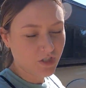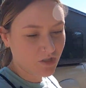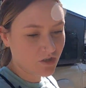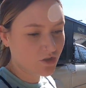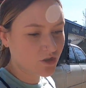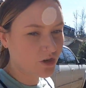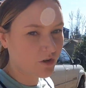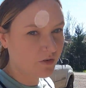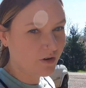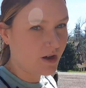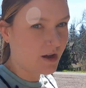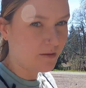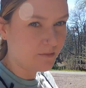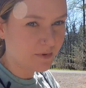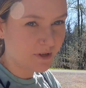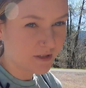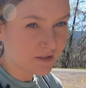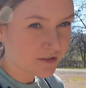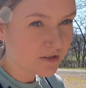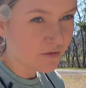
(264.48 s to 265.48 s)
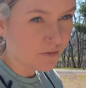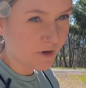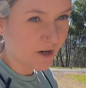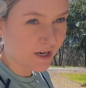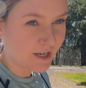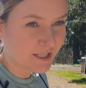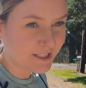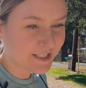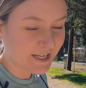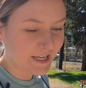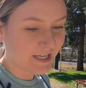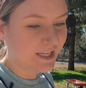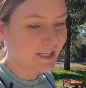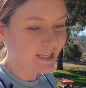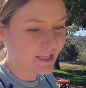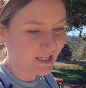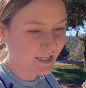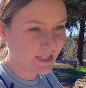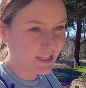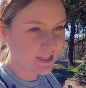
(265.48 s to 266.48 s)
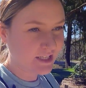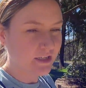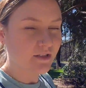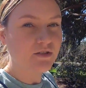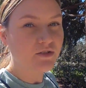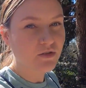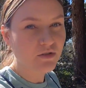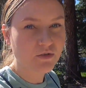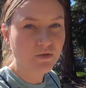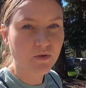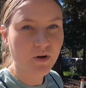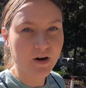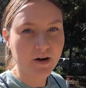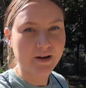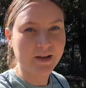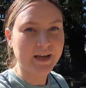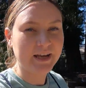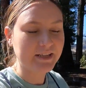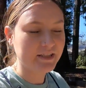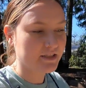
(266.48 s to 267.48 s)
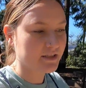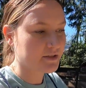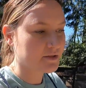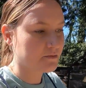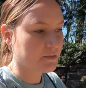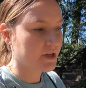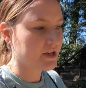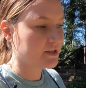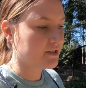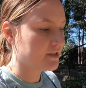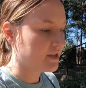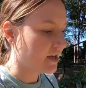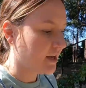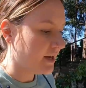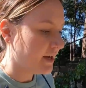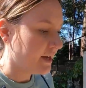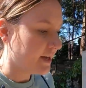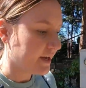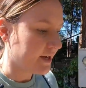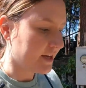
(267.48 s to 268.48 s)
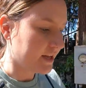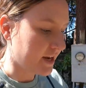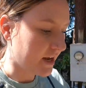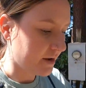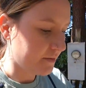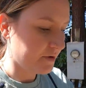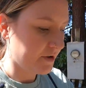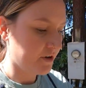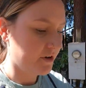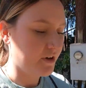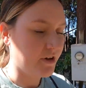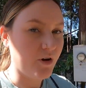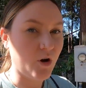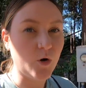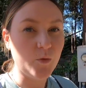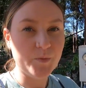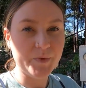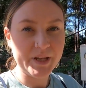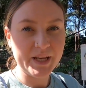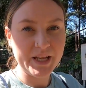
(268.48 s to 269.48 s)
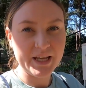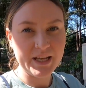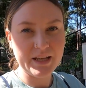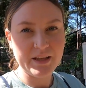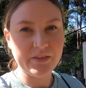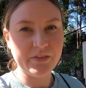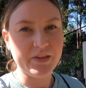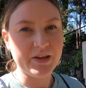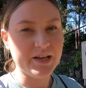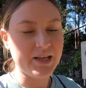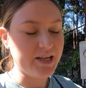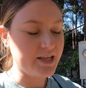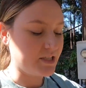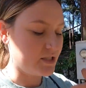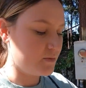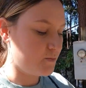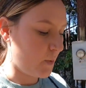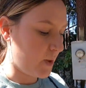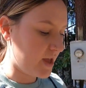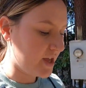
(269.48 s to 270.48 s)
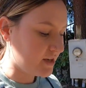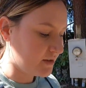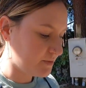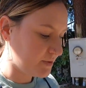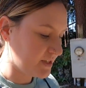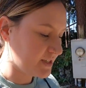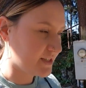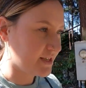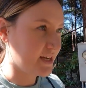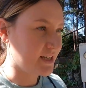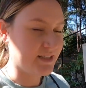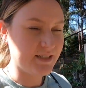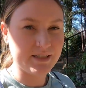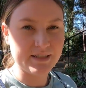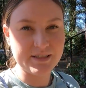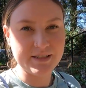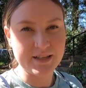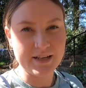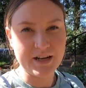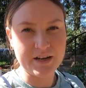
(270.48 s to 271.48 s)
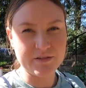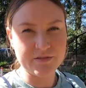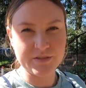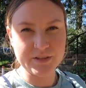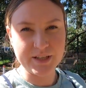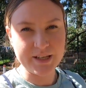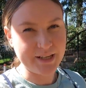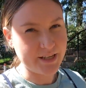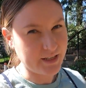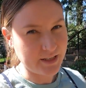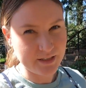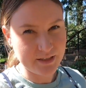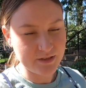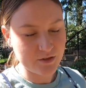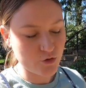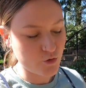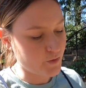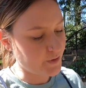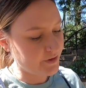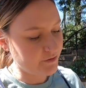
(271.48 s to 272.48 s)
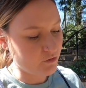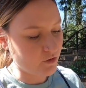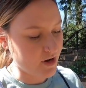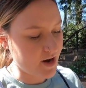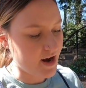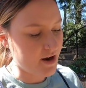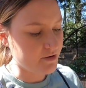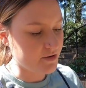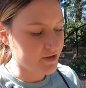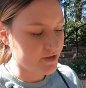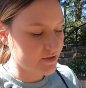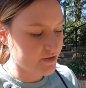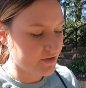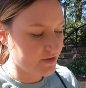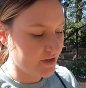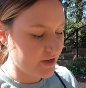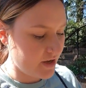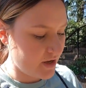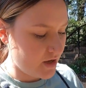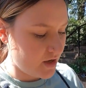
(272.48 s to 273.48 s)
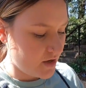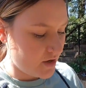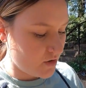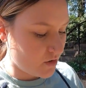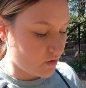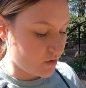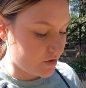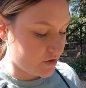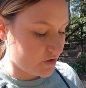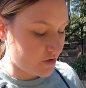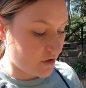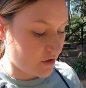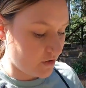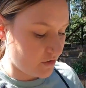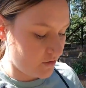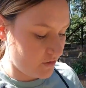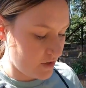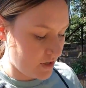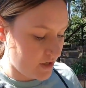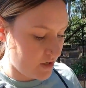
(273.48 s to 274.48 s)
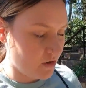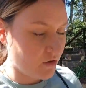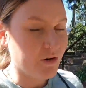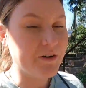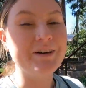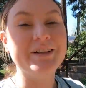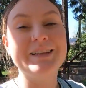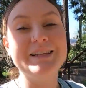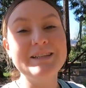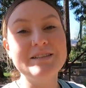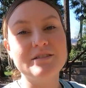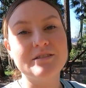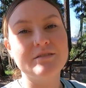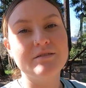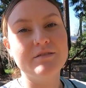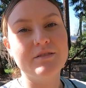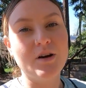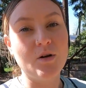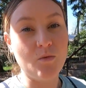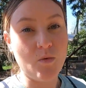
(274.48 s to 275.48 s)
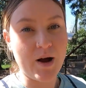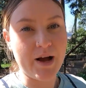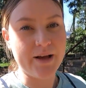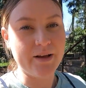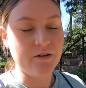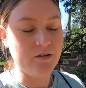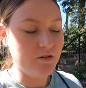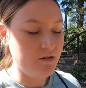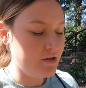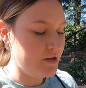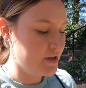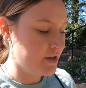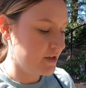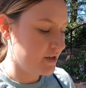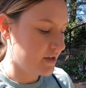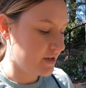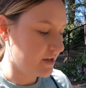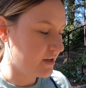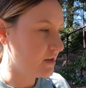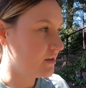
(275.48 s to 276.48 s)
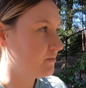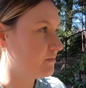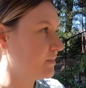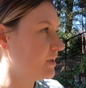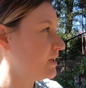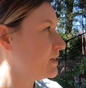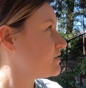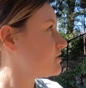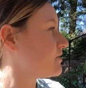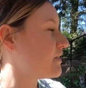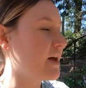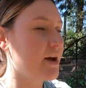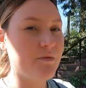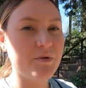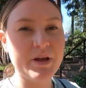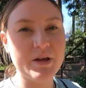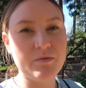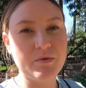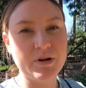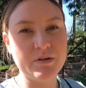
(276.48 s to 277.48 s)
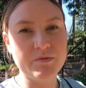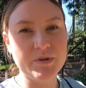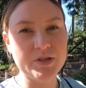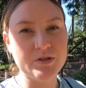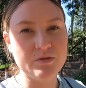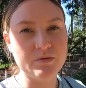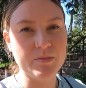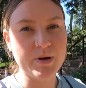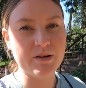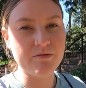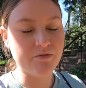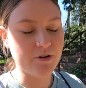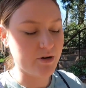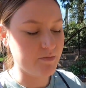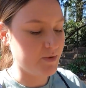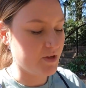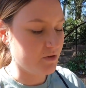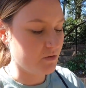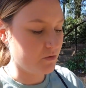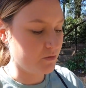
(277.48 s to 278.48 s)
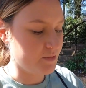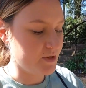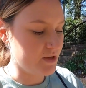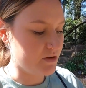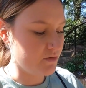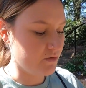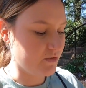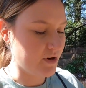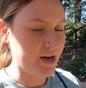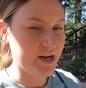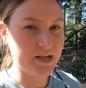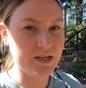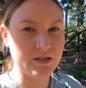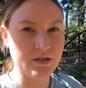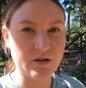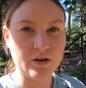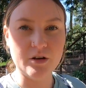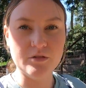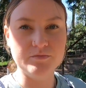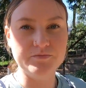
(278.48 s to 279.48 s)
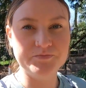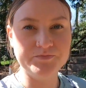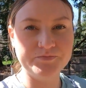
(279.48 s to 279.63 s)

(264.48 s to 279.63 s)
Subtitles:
just showed up, so we're gonna take it in to our guest space and I'm gonna open it and let it expand because it has to sit out for like 24 hours or so, or at least a while. So that way when we do the bed frame, it will be ready to go.